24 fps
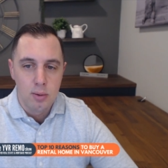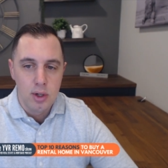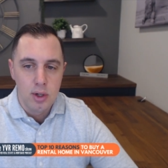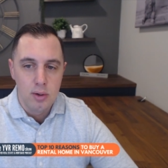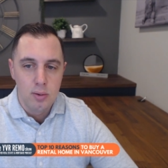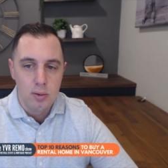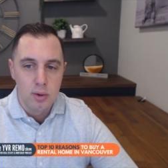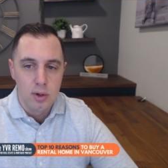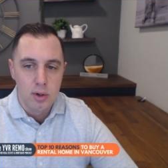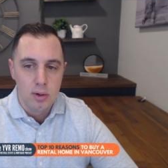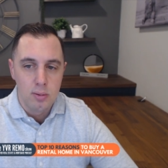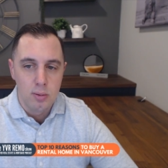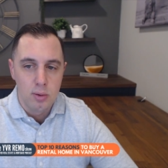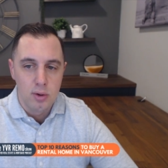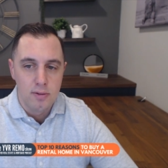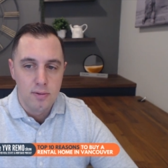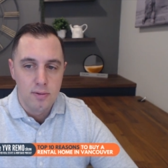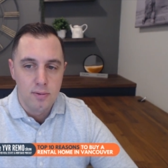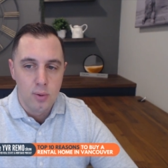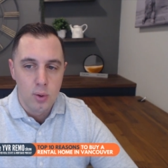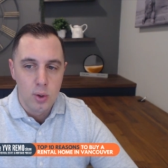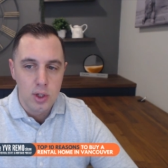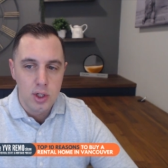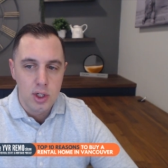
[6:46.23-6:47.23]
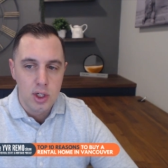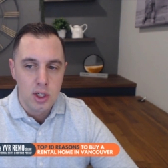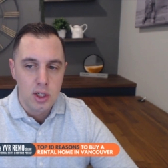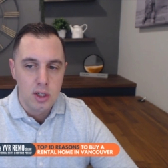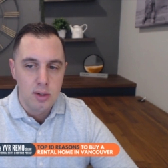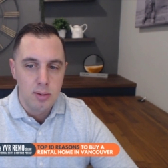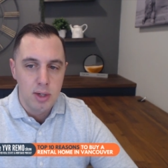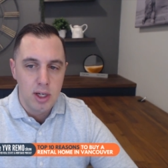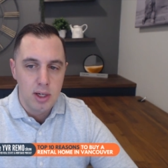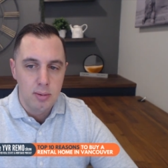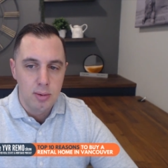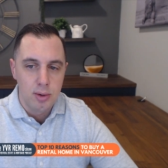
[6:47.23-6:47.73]
We're fortunate to
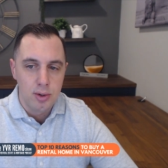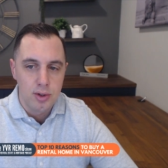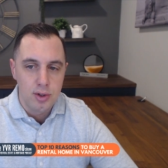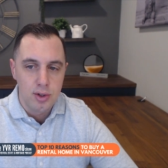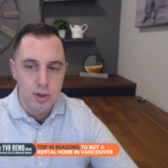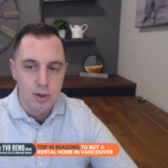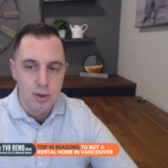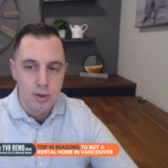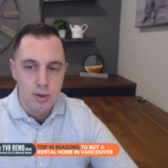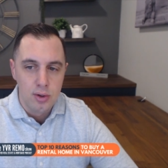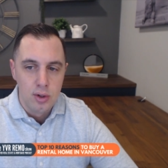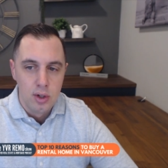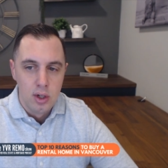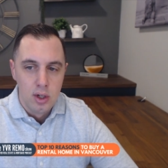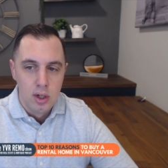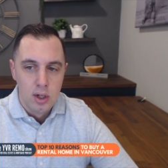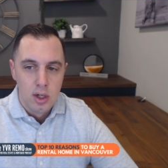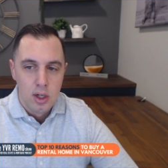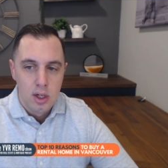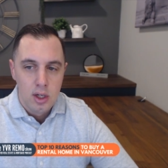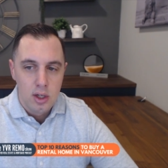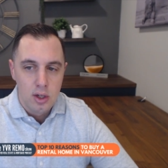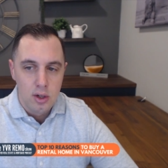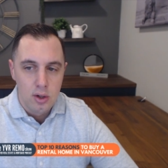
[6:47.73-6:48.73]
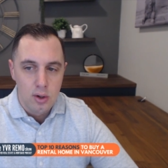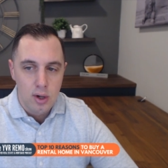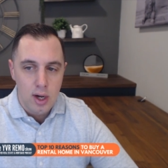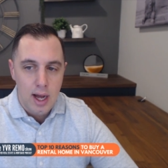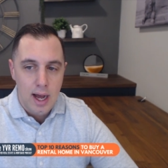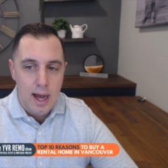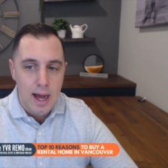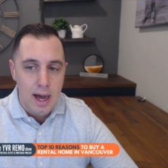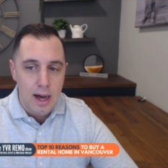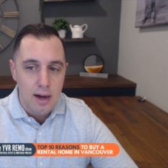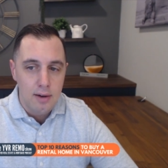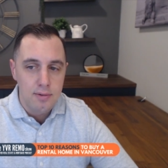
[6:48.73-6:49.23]
be able to
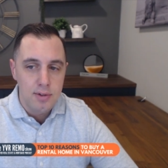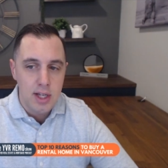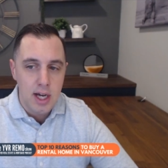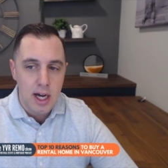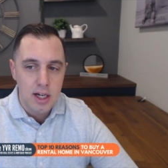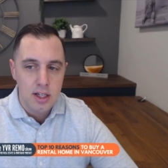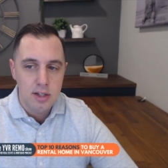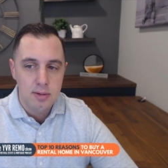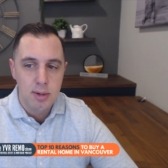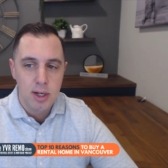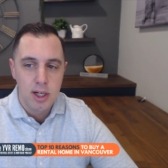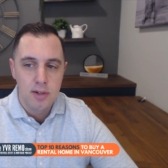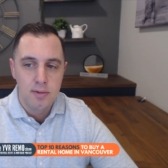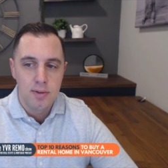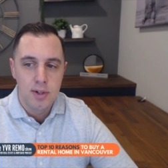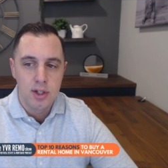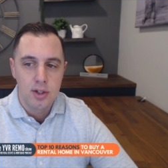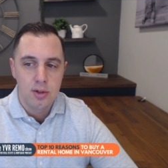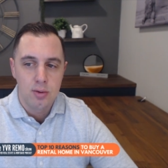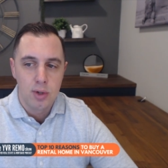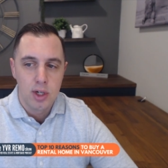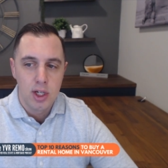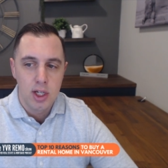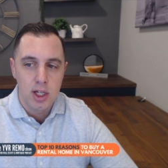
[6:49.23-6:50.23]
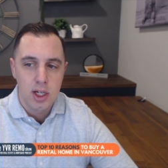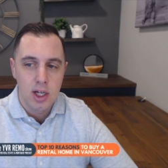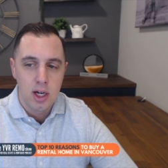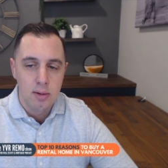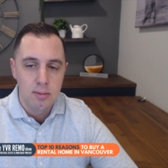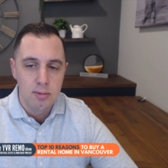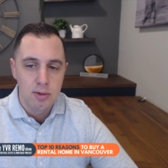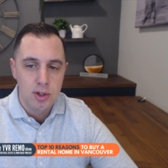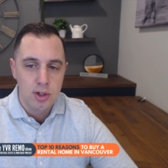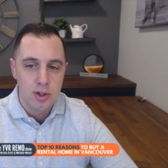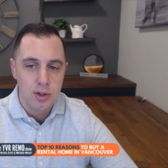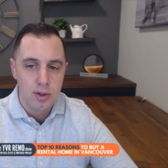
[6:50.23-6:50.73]
have tax benefits when it
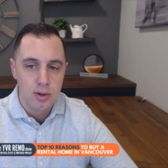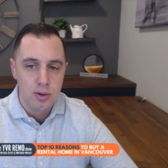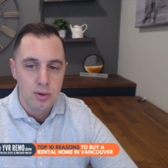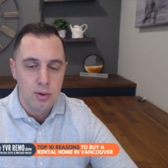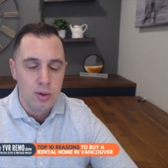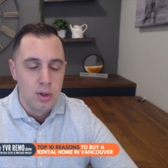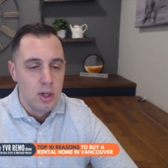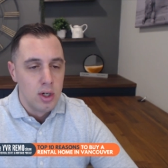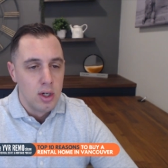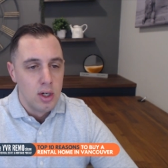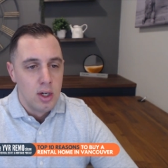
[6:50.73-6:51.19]
comes to